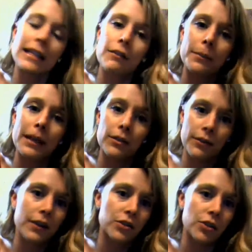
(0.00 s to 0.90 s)
on every
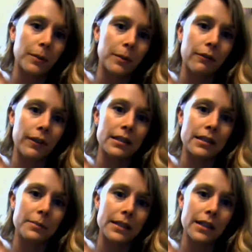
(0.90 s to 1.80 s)
manufacturer, but for
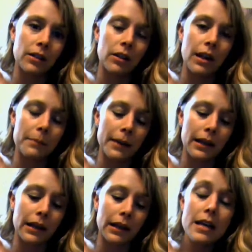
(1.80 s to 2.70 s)
this particular, I
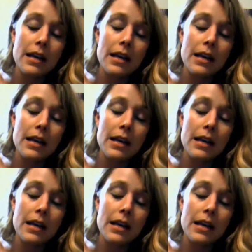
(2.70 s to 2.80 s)
paid